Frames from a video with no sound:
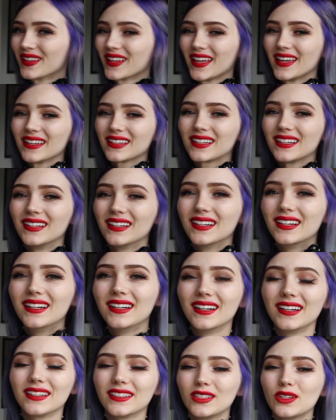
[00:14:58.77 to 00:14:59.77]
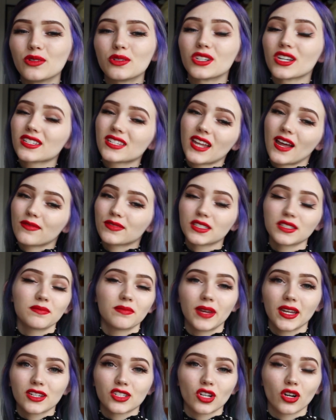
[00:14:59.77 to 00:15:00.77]
Like you just have to
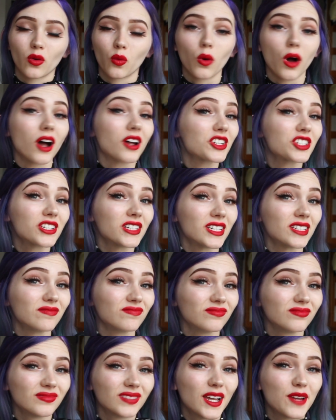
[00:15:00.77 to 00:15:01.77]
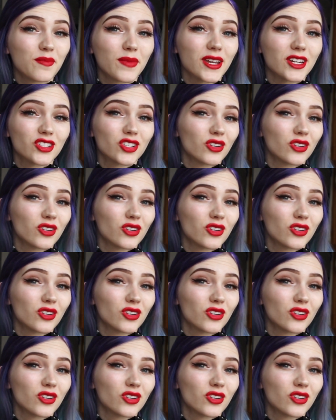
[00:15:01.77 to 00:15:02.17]
make sure to wash it and make